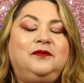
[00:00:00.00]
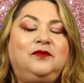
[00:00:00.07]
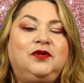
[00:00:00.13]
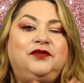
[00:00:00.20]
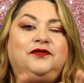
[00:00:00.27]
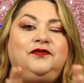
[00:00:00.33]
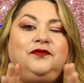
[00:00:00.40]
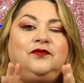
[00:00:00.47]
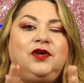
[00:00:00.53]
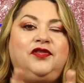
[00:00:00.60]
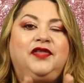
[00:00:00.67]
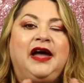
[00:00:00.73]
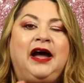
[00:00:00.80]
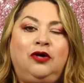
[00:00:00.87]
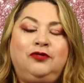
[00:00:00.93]
with
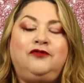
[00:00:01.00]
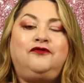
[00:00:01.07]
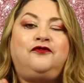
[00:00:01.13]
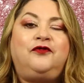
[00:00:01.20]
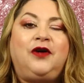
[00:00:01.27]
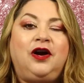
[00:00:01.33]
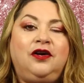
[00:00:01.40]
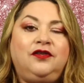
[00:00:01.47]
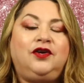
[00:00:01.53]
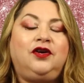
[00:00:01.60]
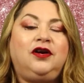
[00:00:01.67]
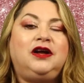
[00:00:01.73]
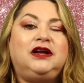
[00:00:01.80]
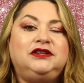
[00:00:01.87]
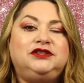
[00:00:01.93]
without
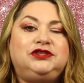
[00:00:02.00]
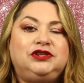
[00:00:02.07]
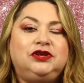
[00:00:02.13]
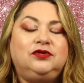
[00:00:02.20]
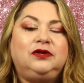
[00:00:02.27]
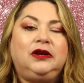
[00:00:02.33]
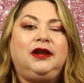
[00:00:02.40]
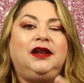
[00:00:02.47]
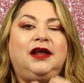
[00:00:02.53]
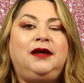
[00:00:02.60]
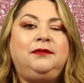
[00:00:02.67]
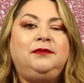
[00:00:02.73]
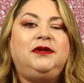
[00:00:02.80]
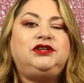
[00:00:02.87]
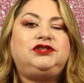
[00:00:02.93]
further ado,
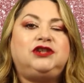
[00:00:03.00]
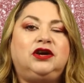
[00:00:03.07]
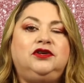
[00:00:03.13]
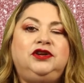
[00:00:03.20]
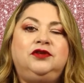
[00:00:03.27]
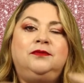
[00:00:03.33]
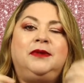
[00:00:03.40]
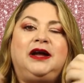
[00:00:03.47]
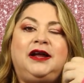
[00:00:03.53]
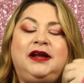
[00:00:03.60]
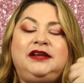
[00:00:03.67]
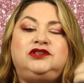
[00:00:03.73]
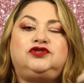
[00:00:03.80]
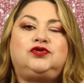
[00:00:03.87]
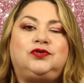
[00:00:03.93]
let me show you
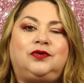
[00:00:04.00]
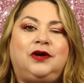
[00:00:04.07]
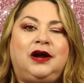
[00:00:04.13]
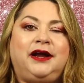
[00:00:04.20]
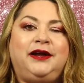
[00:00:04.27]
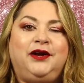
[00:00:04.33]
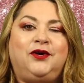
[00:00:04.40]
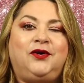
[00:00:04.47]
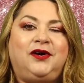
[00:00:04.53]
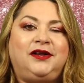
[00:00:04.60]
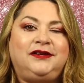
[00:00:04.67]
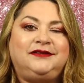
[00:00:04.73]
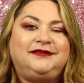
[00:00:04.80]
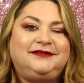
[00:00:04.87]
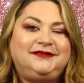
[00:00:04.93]
my try
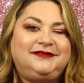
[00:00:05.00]
on.